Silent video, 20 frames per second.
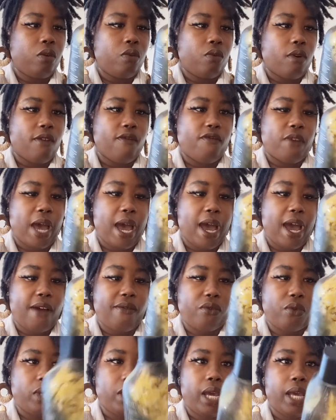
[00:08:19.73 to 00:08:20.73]

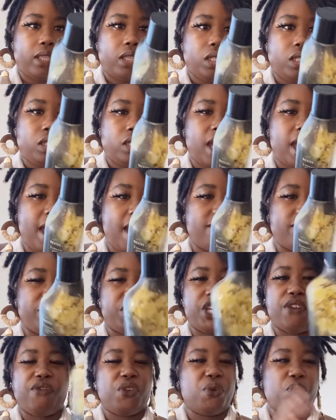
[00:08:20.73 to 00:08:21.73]
Revive one, I think. They have
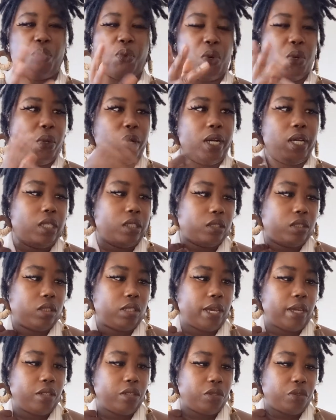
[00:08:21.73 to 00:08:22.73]
different ones
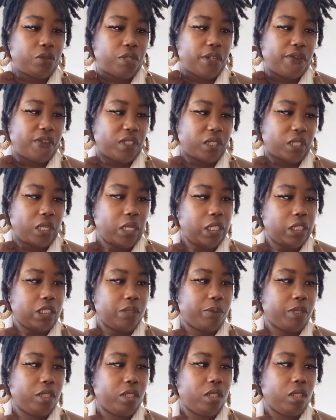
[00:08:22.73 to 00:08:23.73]
that do different things,
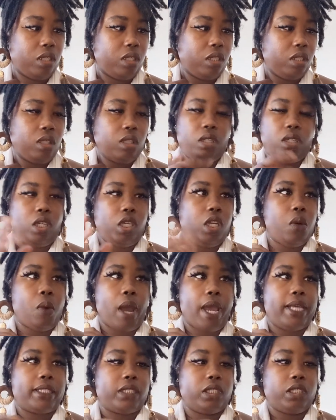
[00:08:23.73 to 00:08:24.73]
but
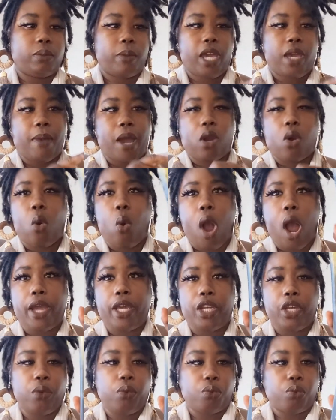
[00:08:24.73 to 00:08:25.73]
anyways, it's made by
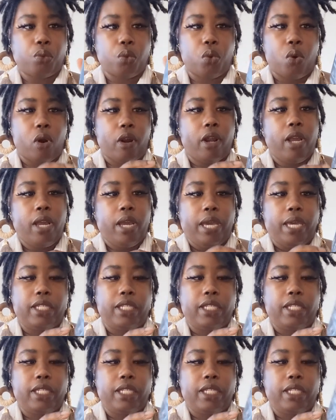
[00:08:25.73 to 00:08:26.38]
Quiet and Roar.